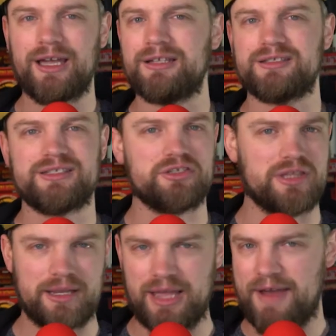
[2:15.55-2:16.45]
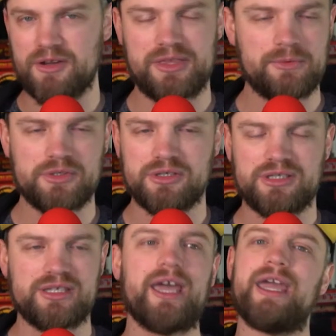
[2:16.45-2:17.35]
It's they everything was
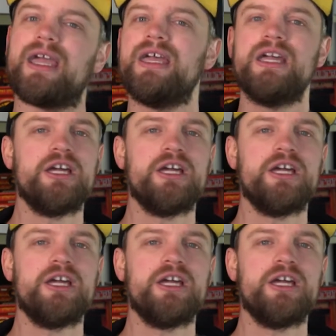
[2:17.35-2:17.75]
just saying